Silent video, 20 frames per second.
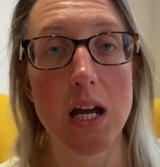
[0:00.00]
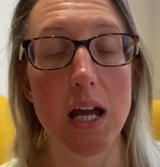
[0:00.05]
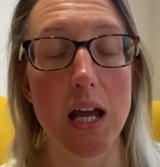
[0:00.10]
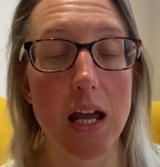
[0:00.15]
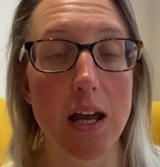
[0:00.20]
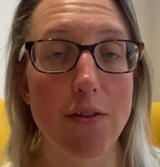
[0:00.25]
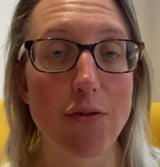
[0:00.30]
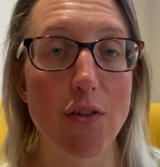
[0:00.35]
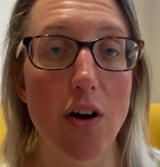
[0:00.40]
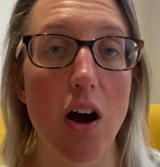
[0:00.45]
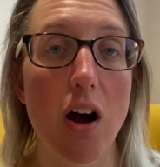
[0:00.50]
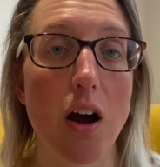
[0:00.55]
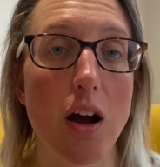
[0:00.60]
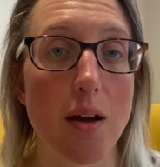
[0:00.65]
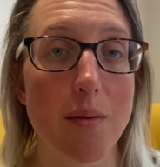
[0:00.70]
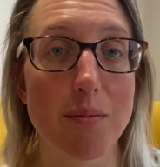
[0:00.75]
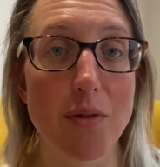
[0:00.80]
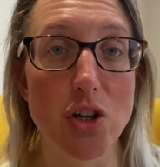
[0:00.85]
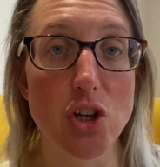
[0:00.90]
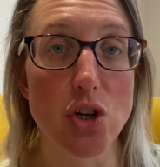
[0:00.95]
If
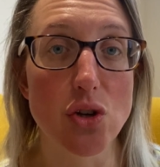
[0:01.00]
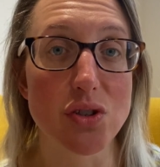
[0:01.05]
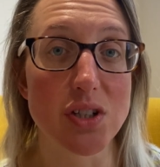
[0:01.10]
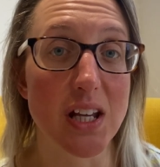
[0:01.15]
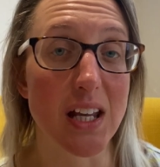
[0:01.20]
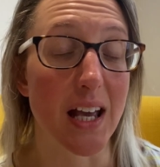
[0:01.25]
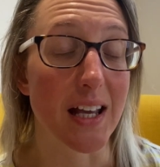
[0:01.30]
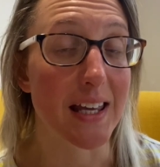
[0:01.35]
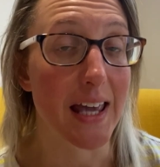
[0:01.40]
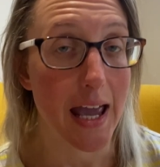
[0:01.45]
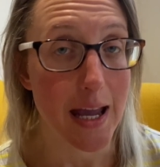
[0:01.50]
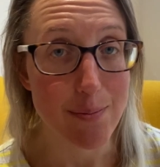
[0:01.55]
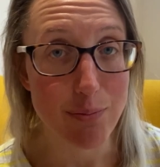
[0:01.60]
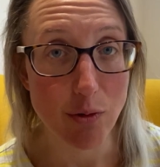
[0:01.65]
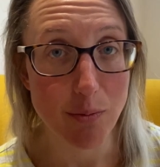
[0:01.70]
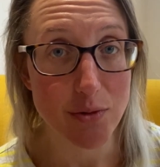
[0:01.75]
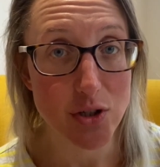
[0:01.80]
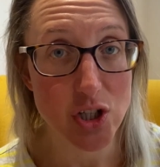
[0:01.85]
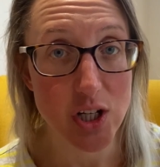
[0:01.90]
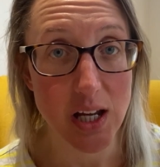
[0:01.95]
I'm using a cable
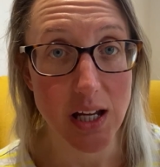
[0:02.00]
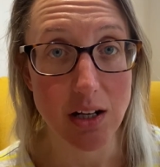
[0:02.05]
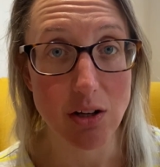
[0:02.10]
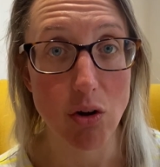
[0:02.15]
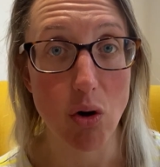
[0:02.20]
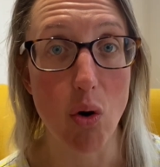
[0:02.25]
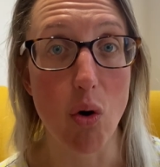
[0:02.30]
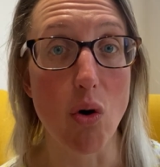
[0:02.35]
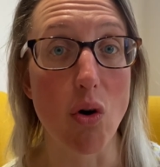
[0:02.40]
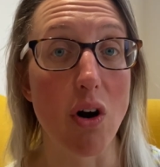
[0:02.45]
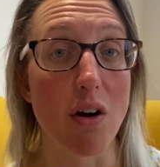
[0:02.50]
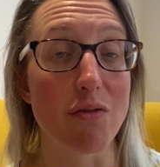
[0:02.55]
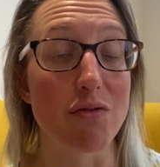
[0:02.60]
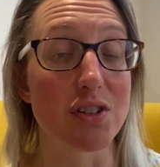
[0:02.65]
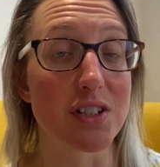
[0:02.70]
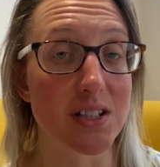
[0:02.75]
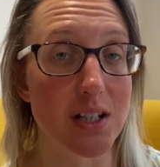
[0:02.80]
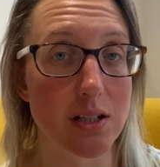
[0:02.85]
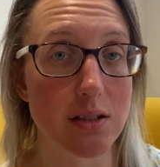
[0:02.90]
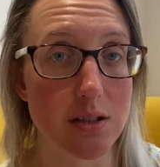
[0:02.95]
machine or a
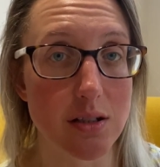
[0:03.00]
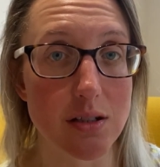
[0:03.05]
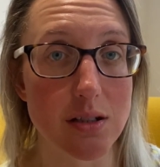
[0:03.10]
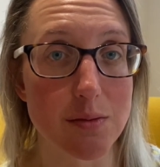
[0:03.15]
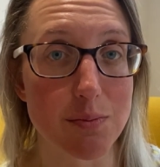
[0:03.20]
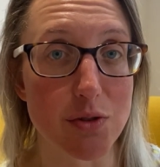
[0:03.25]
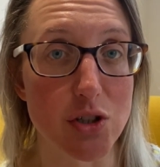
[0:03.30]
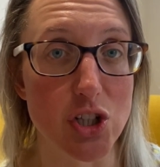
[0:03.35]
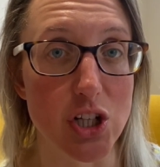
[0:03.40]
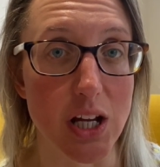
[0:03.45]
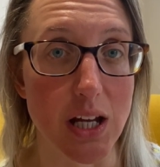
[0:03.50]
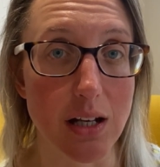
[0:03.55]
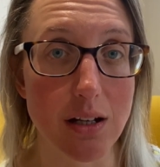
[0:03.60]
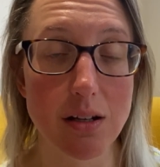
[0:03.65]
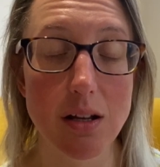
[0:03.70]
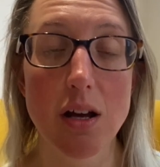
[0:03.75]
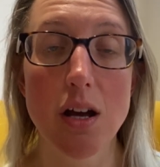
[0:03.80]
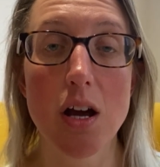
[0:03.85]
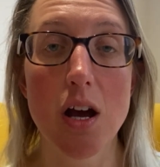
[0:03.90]
resistance machine,